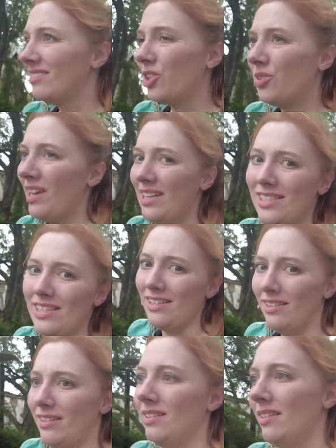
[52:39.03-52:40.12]
crazy
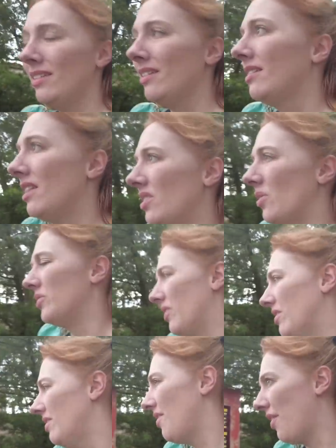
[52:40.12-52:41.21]
that those are
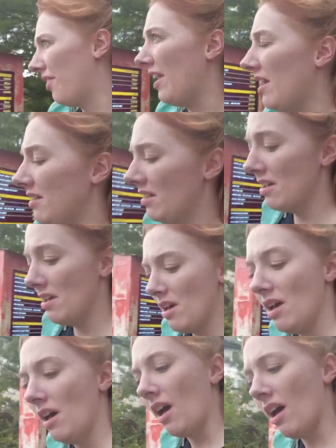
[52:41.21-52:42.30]
a thing.
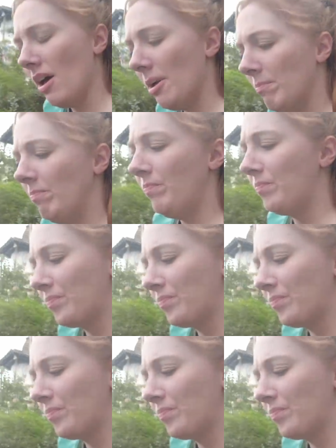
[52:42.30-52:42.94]
Um.